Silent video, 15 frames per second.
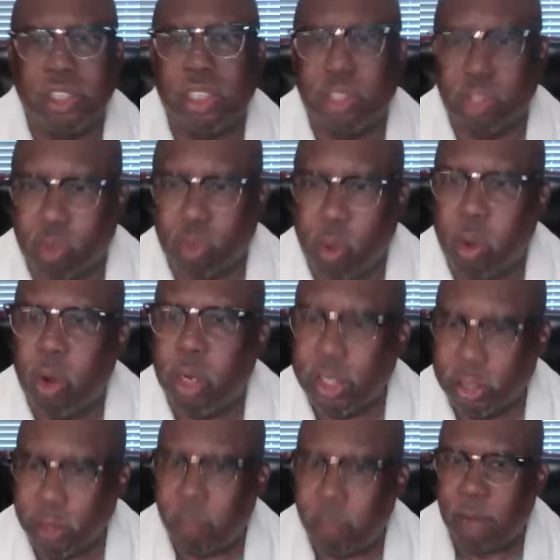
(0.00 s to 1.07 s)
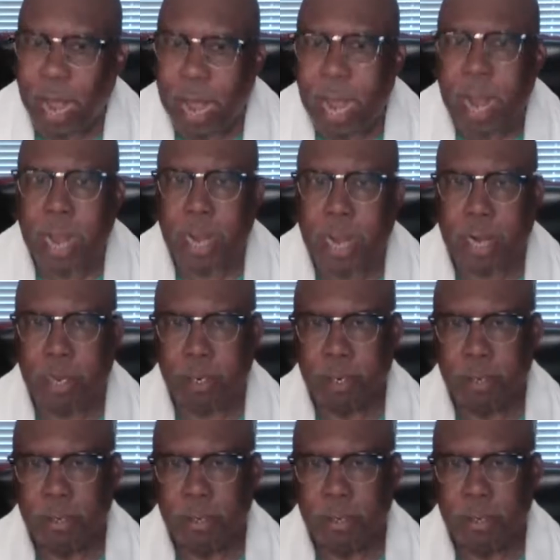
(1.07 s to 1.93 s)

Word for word: destroys the vine